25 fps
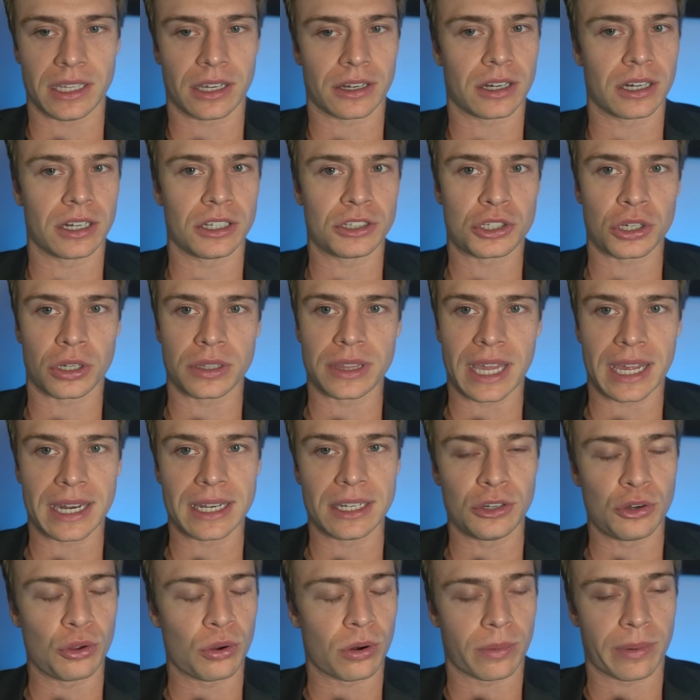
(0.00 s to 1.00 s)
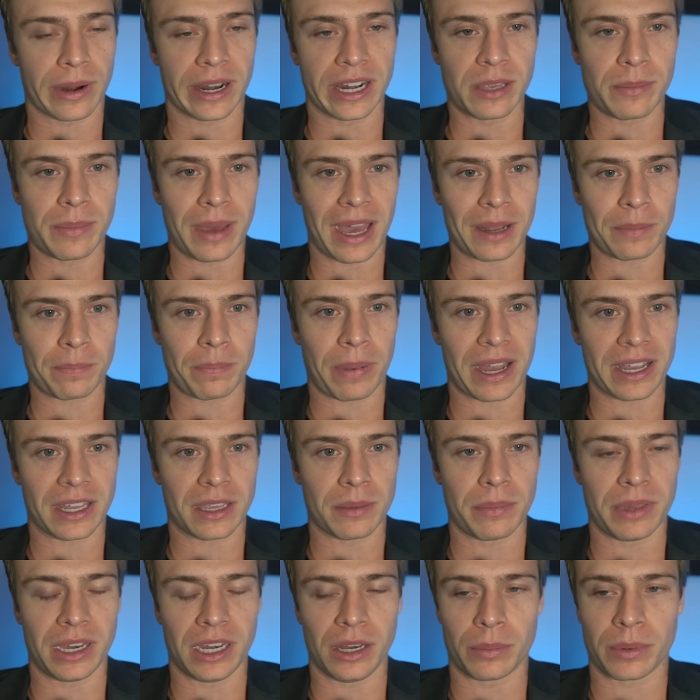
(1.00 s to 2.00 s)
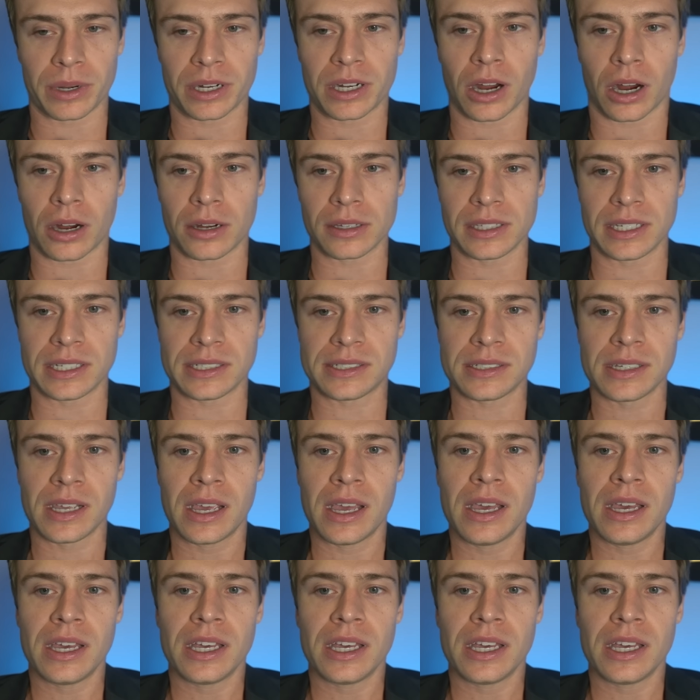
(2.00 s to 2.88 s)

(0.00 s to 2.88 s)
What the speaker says: They're going to turn that into a running back by committee regardless.